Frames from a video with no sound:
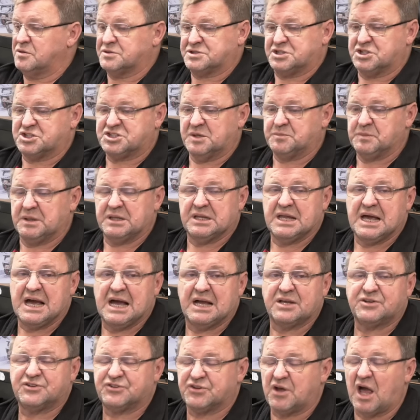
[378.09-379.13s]
just simply
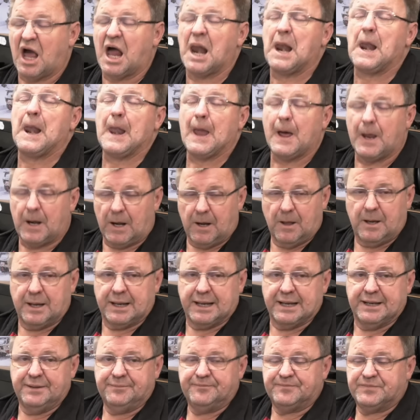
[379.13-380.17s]
lasts a lot
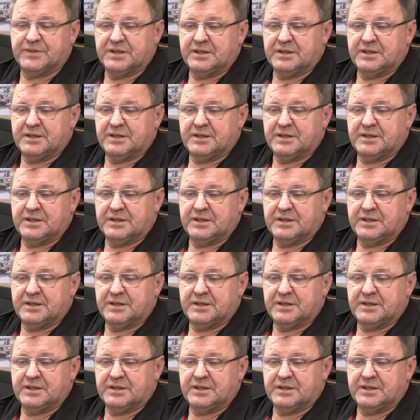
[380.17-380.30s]
longer